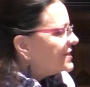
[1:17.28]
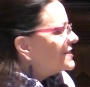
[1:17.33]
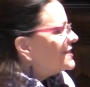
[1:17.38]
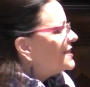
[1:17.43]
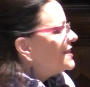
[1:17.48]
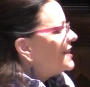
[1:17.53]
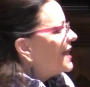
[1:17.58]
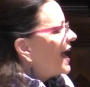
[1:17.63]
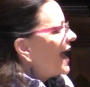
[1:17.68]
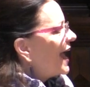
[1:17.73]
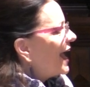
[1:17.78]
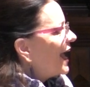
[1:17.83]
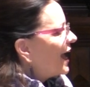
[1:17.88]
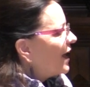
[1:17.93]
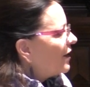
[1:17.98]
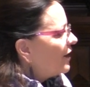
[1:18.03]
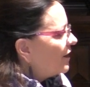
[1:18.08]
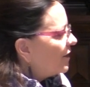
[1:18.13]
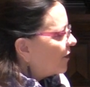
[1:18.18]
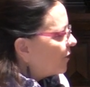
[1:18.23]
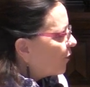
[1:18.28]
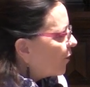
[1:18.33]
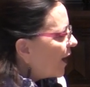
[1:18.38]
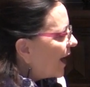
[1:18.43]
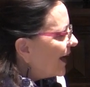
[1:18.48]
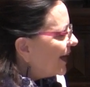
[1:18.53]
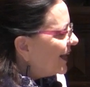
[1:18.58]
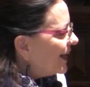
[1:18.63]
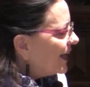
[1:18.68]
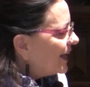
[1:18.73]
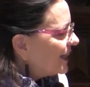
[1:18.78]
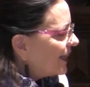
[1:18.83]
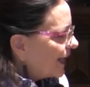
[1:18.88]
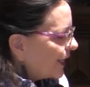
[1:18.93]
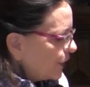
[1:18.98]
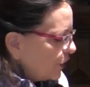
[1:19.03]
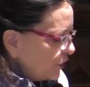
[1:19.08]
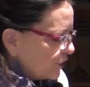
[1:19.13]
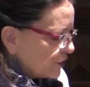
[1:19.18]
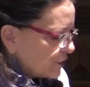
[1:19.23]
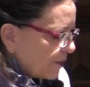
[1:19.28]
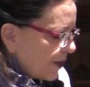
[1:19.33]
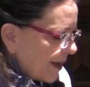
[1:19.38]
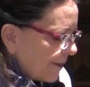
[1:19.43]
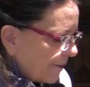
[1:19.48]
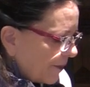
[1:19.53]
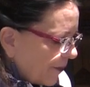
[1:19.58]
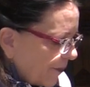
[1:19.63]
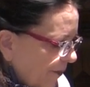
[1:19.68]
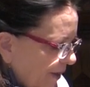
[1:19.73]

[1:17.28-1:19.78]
see the hand, the writing, like newspaper